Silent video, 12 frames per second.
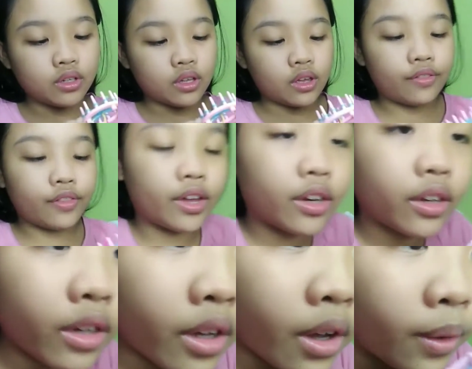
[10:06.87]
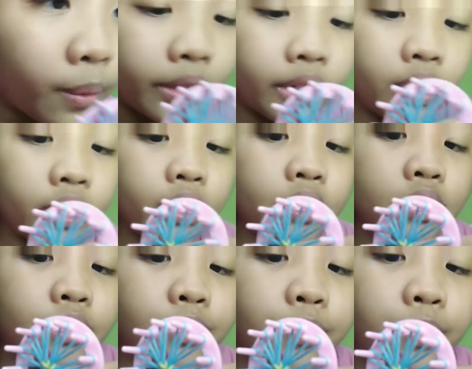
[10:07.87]
And then we
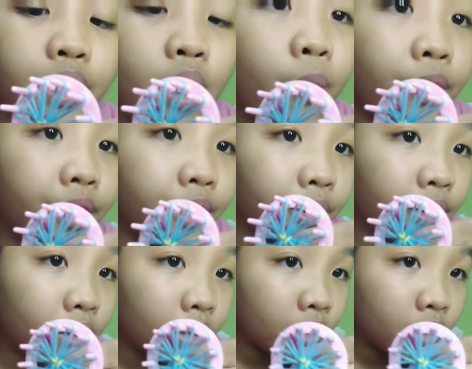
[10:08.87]
go here.